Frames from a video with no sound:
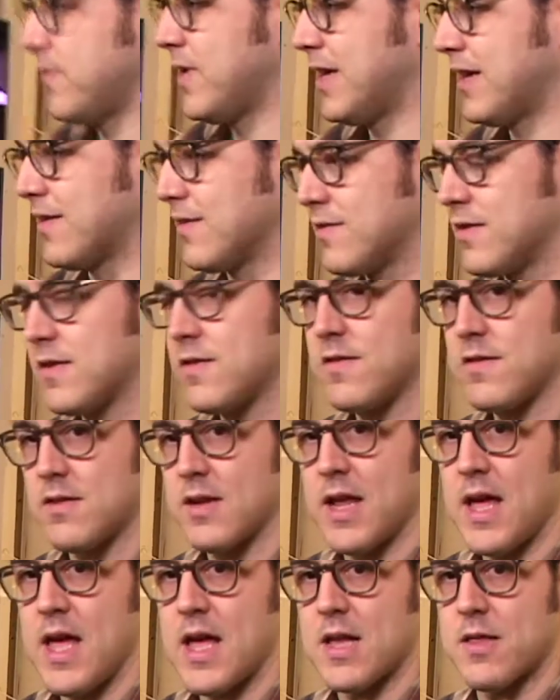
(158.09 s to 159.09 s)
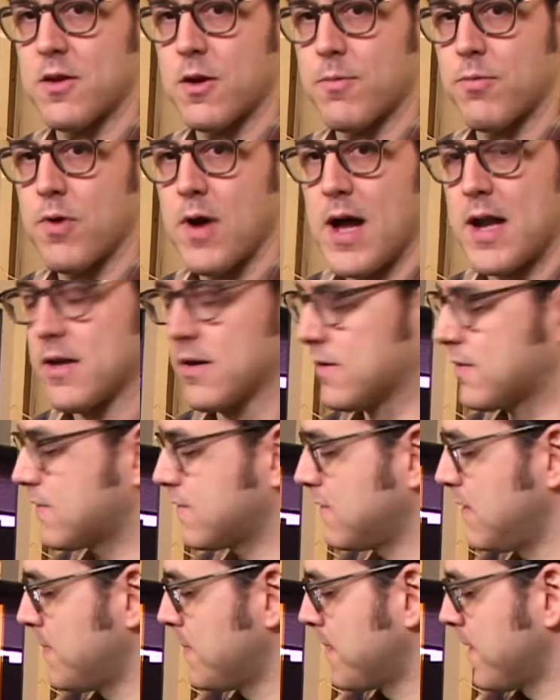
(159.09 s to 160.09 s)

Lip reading: exists today in their products.